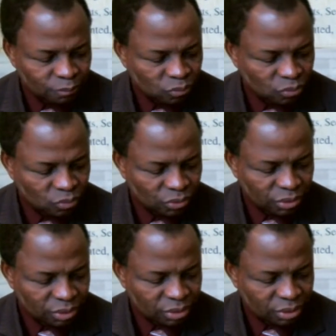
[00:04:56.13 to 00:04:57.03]

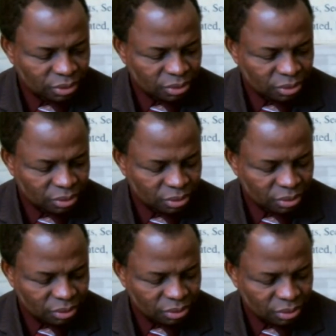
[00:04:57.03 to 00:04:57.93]

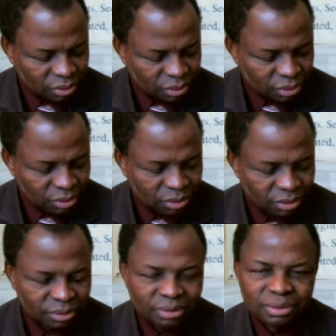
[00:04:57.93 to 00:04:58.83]

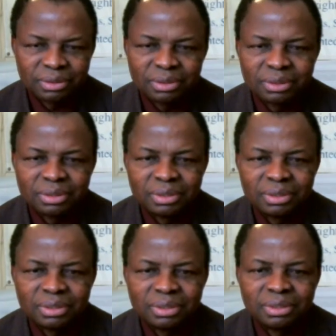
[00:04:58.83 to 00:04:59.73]

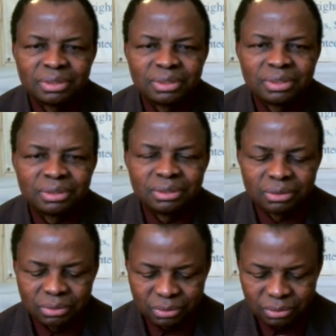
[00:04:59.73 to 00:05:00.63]

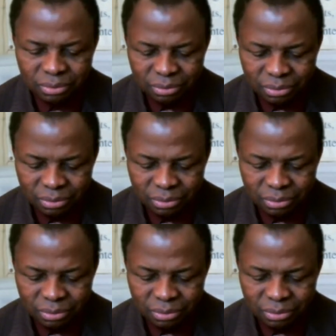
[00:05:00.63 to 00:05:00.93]
(silent)